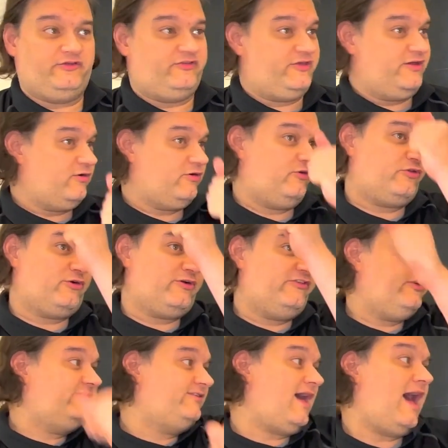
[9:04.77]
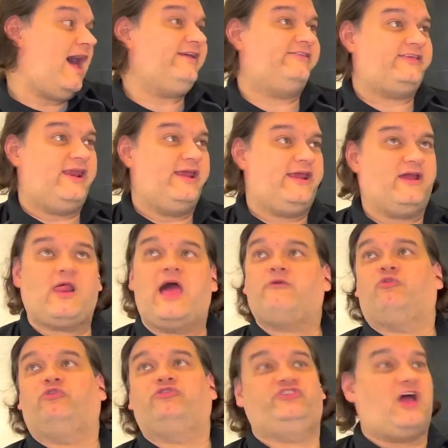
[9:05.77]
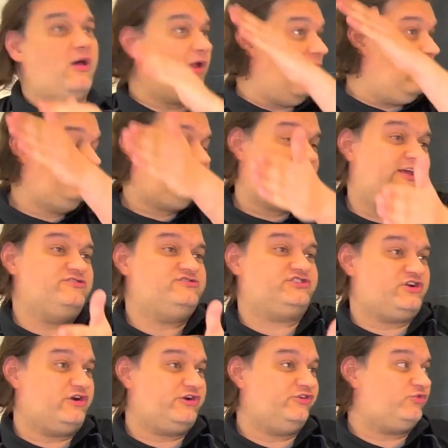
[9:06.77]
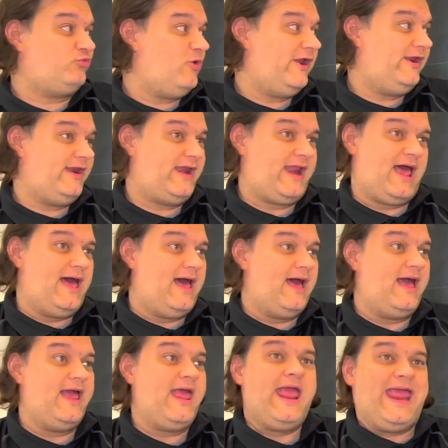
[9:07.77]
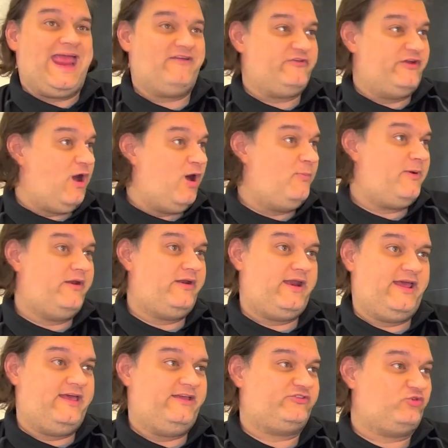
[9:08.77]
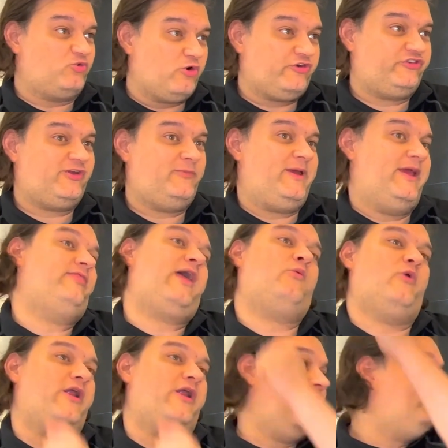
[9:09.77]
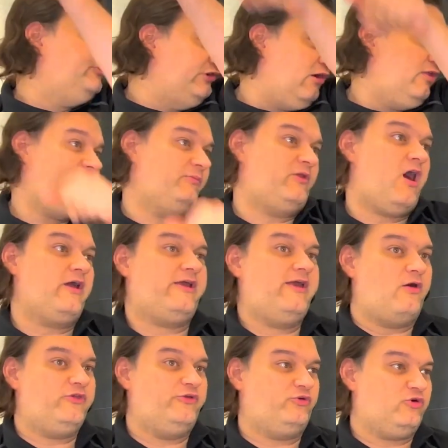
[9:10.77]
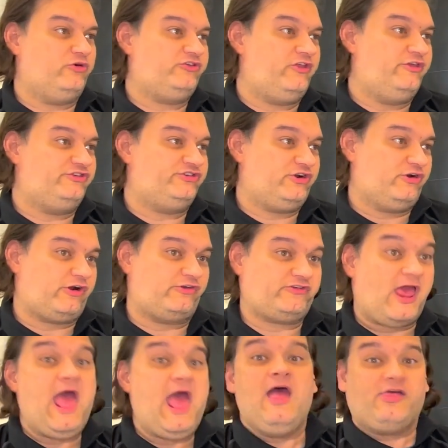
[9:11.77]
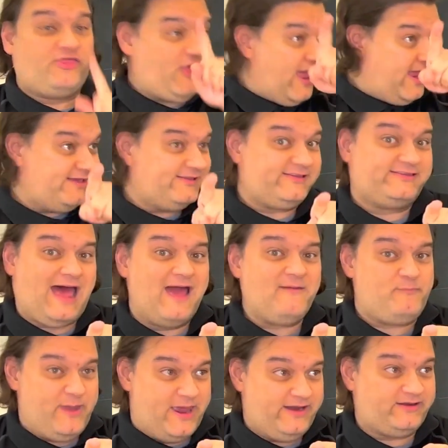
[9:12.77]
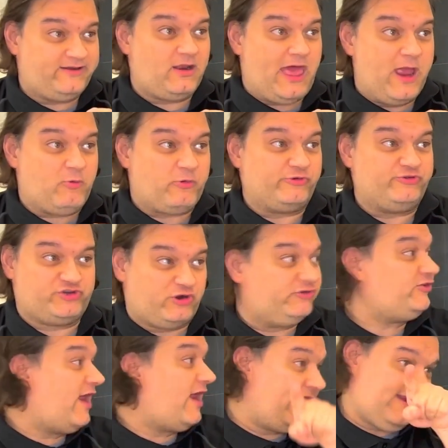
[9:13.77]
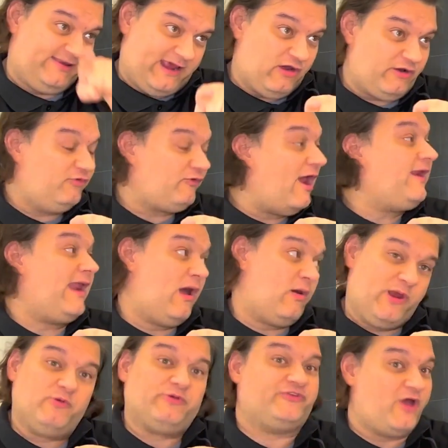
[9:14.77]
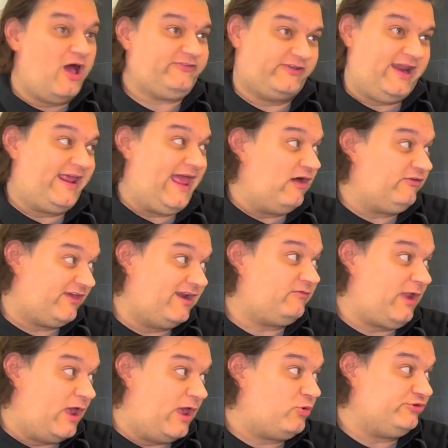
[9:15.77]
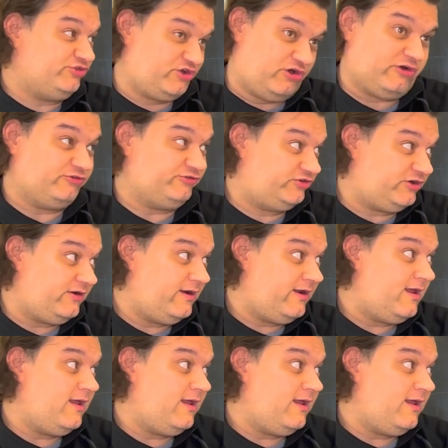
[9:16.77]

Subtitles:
there's this guy sitting here like, well, Joel Osteen's church wouldn't even open his doors to me. And they went up, showing them knocking on the doors to the church. The thing is I've been to Lakewood Church, and I can tell you right now, he was not standing outside of Lakewood Church.